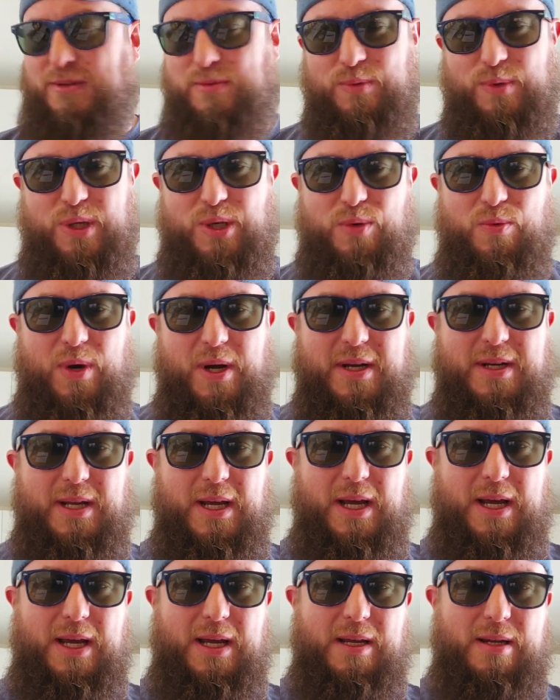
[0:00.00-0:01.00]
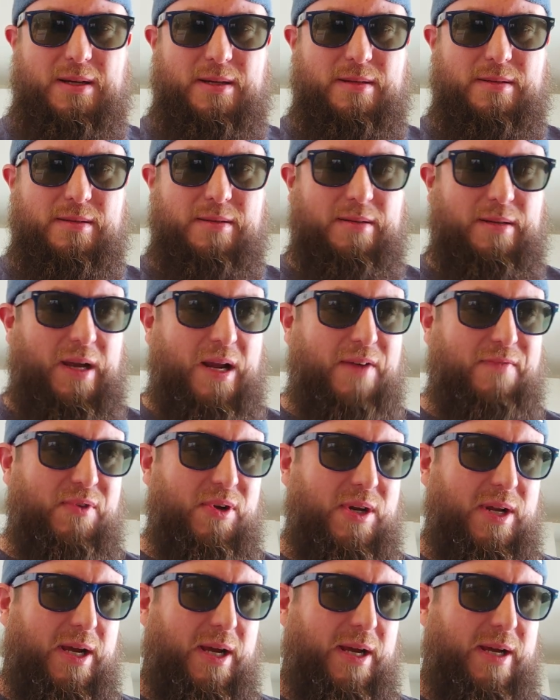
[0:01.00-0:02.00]
We do one a day,
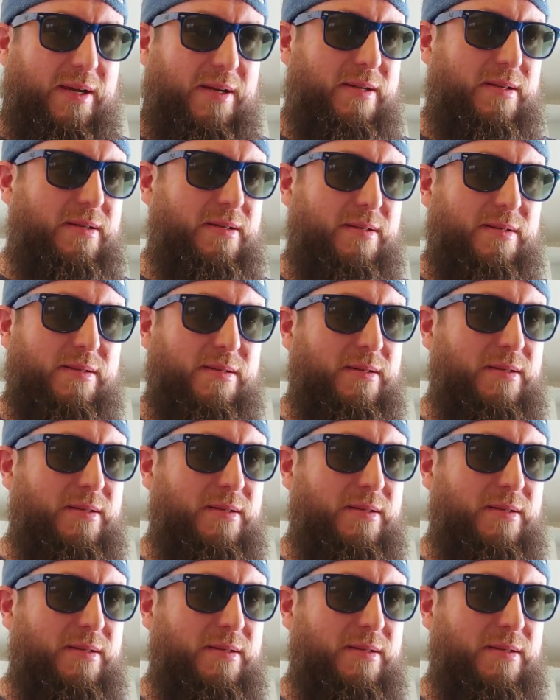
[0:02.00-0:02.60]
every day.